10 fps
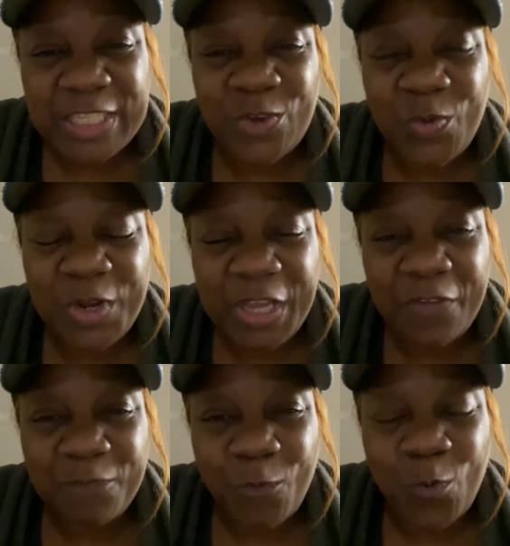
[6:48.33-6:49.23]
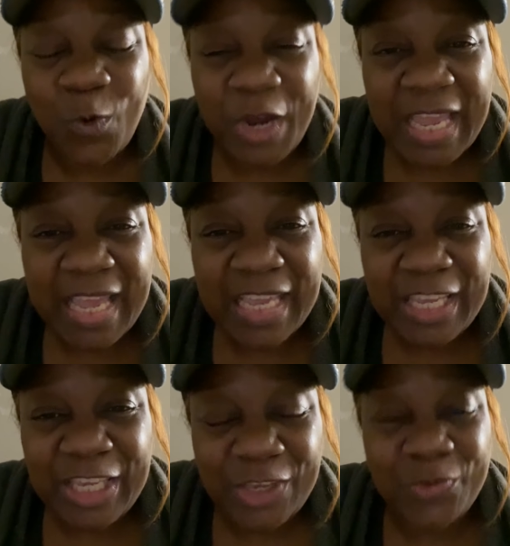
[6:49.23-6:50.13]
doing it for
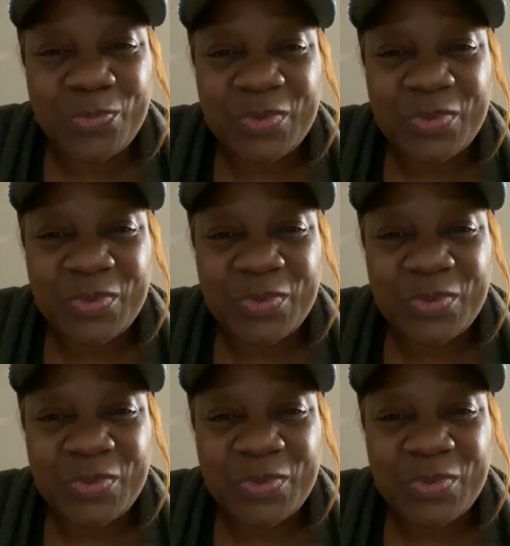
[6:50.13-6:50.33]
you.